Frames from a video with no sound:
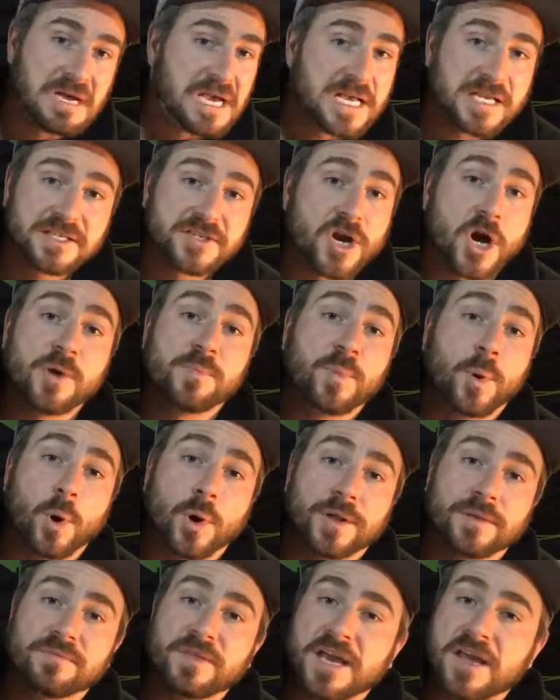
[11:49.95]
There's no
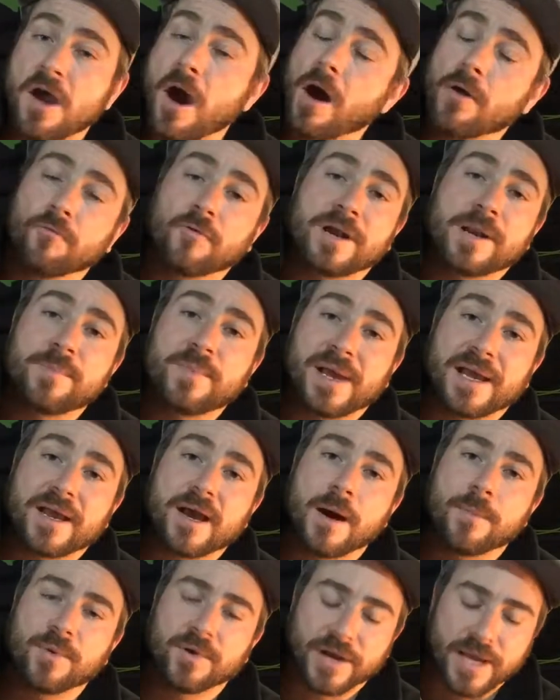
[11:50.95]
point. They can't really pick
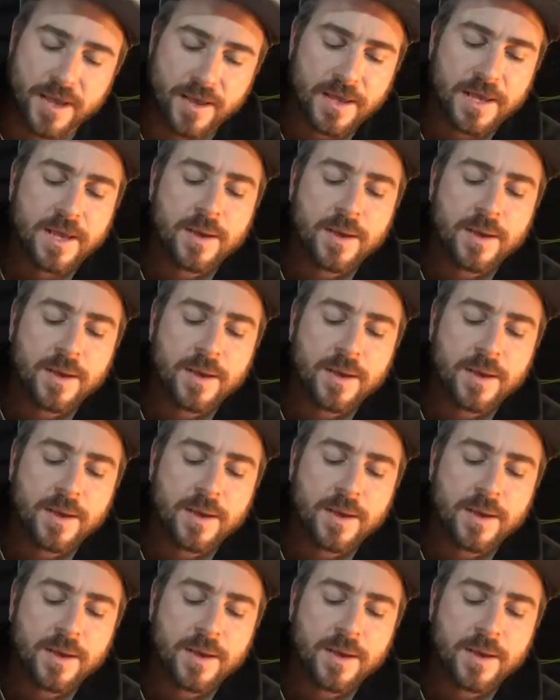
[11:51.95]
up on it.